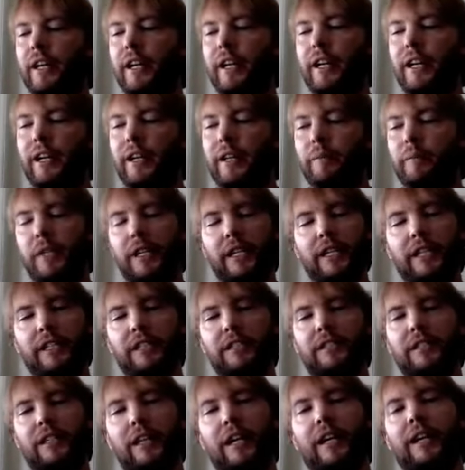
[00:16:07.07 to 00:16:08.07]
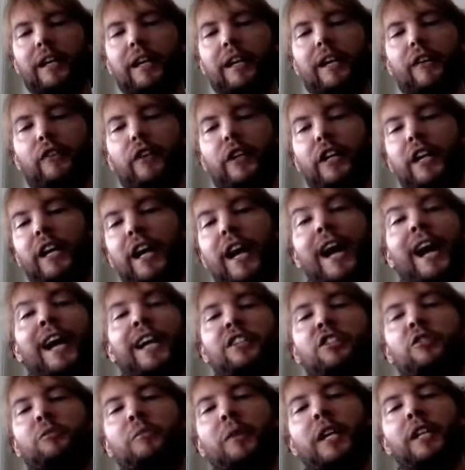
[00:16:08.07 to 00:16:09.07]
If you're a
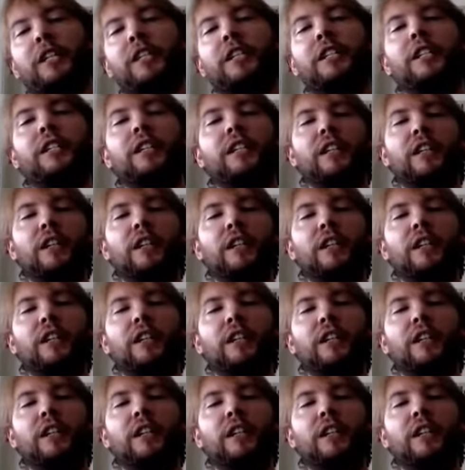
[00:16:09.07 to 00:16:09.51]
hash miner,